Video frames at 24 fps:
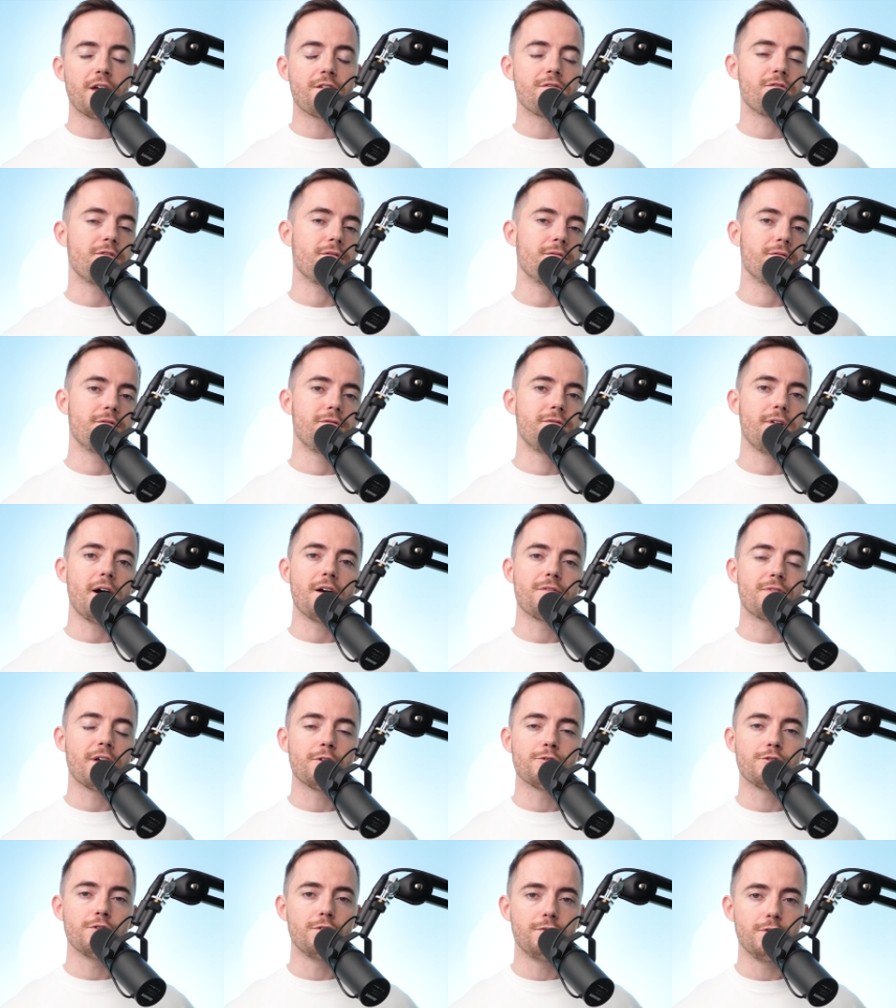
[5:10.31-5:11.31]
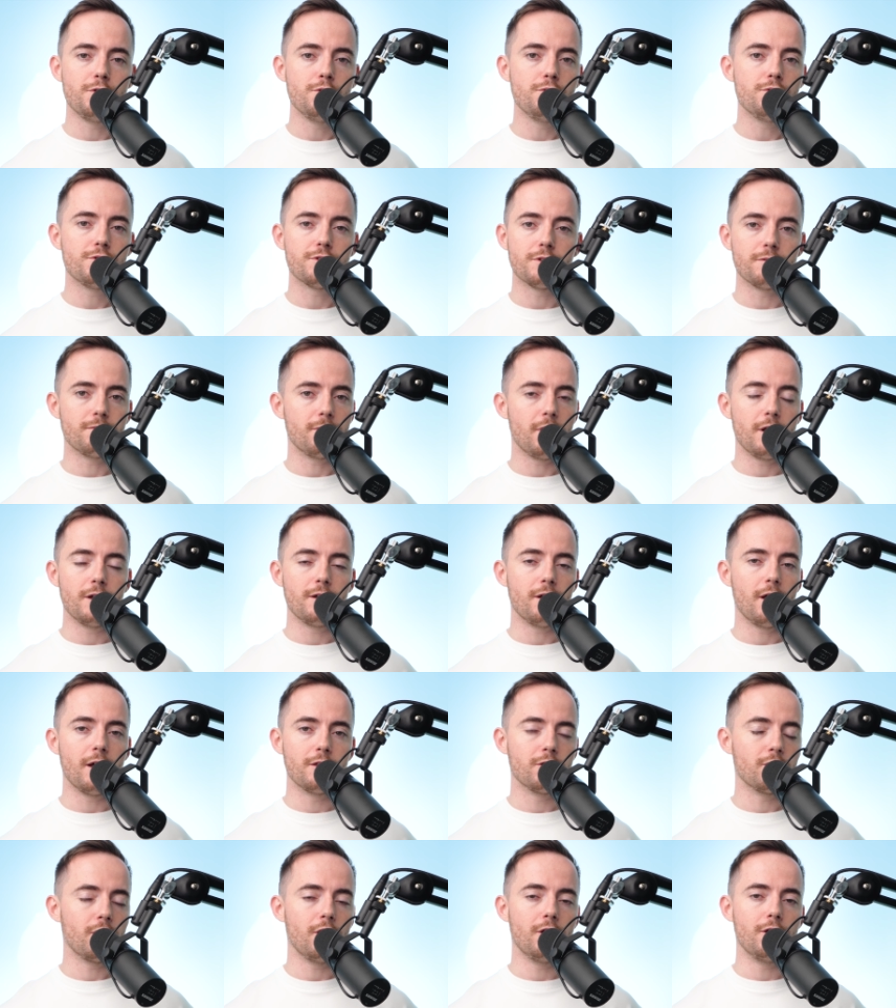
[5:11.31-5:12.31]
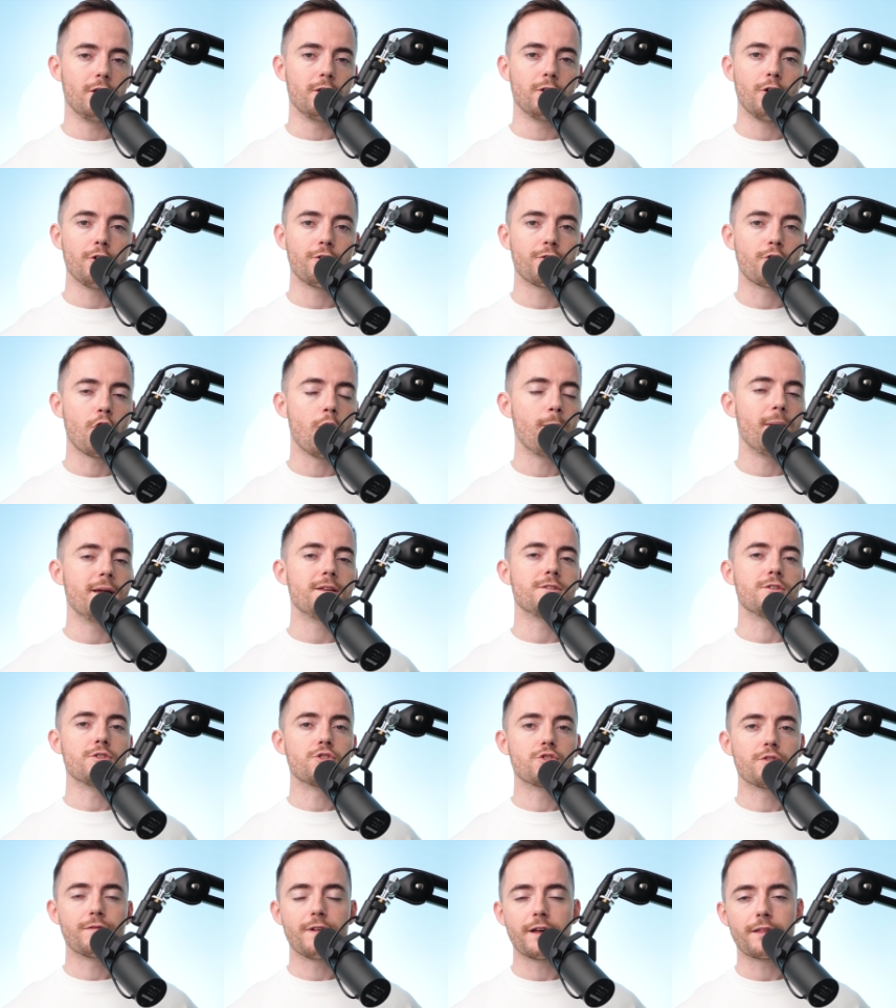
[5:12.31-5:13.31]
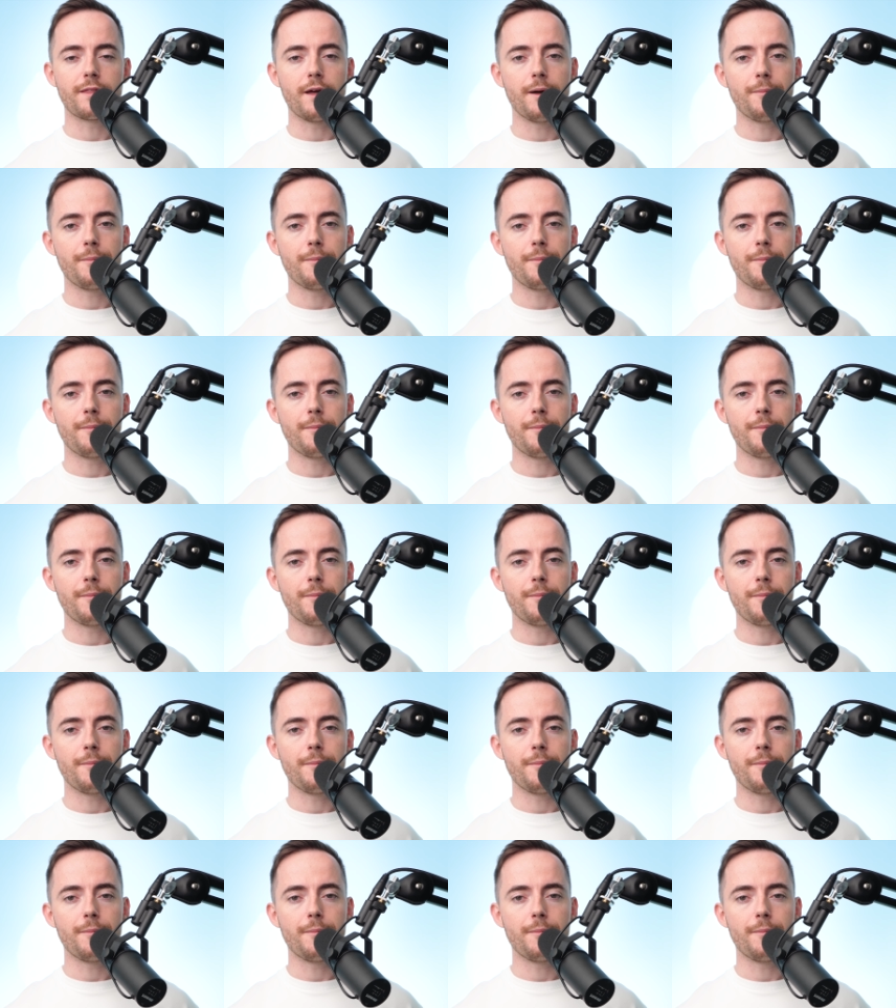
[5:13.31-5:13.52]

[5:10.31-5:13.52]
get 5,000 views and a lot of comments and stuff like